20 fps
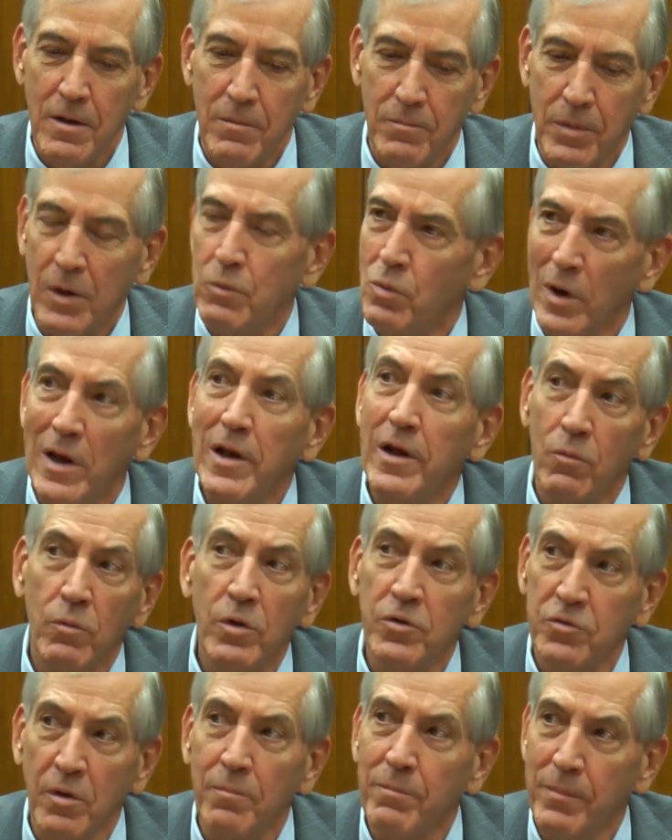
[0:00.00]
really it
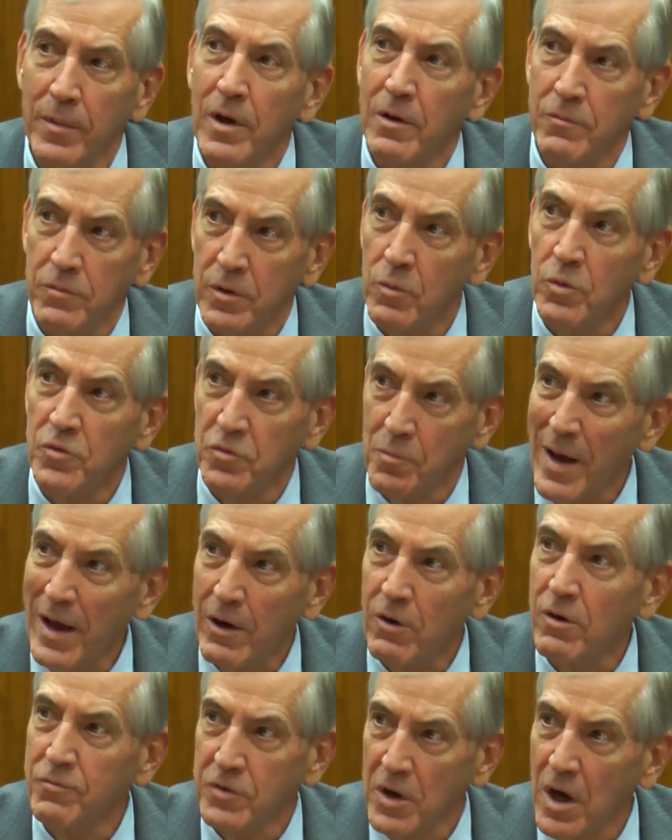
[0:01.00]
was a
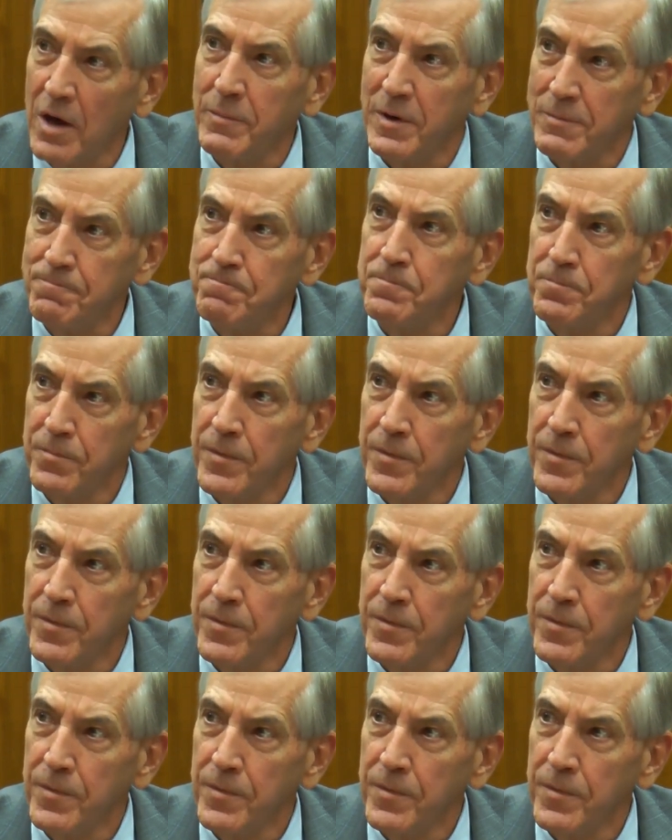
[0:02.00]
matter of timing.